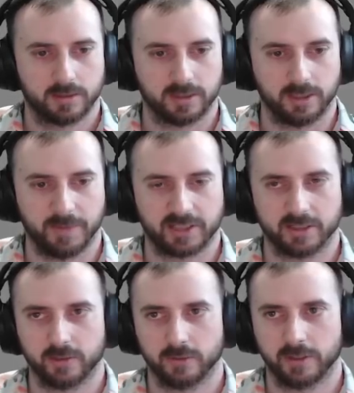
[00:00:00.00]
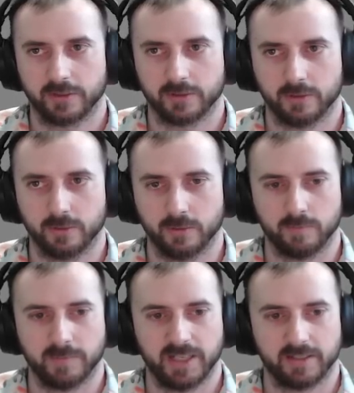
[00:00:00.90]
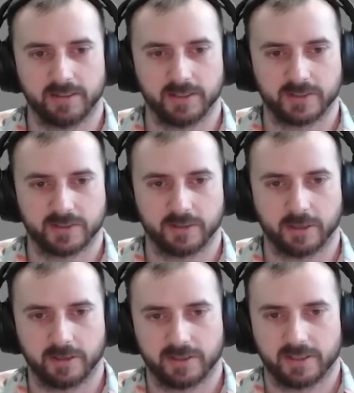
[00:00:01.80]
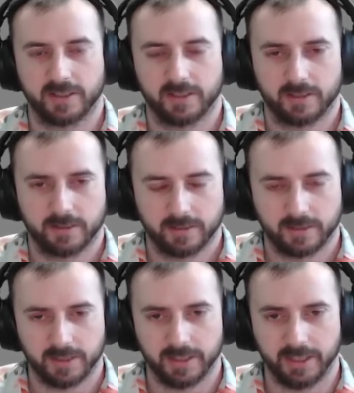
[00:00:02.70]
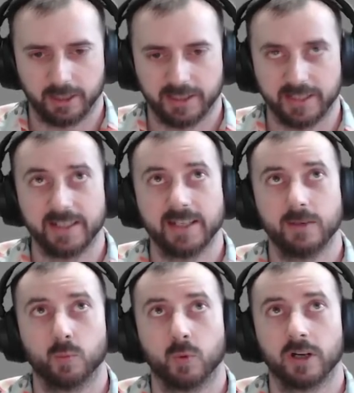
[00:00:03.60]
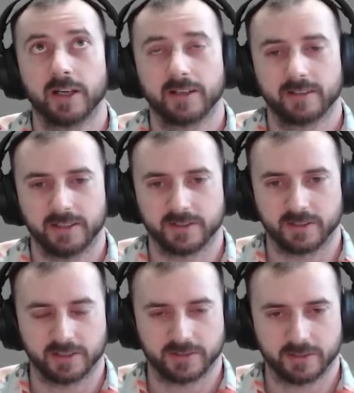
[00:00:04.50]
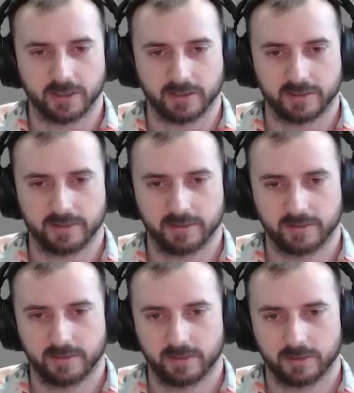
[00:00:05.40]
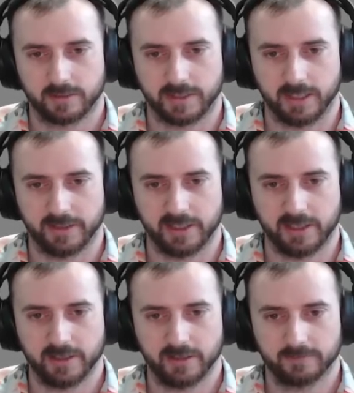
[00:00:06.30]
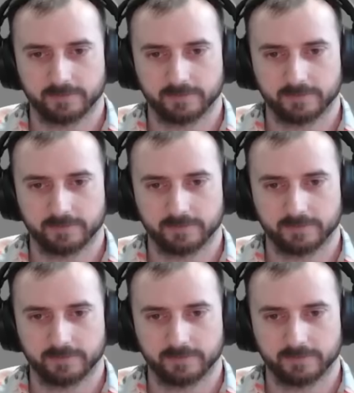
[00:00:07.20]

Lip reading: I'm actually going to make this start. LED 1 is going to start down here